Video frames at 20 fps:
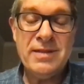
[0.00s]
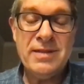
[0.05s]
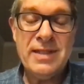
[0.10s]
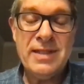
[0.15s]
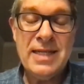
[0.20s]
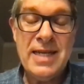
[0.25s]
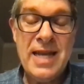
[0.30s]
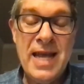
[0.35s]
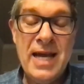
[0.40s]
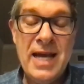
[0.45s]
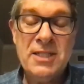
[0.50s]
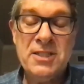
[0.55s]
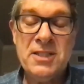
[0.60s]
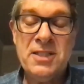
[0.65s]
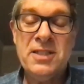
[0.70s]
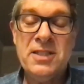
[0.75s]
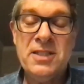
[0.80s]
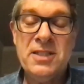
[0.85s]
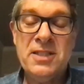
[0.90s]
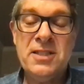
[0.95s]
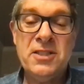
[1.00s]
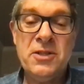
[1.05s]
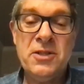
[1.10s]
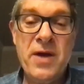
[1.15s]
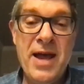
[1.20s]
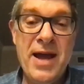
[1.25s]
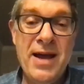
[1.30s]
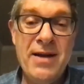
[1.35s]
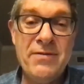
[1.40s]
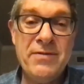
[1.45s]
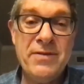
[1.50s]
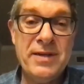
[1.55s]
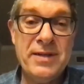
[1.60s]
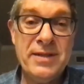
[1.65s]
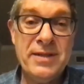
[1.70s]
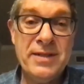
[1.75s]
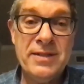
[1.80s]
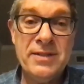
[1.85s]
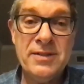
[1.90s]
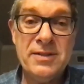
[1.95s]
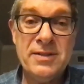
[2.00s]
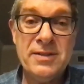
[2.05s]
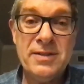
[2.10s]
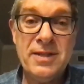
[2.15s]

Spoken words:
connections you have is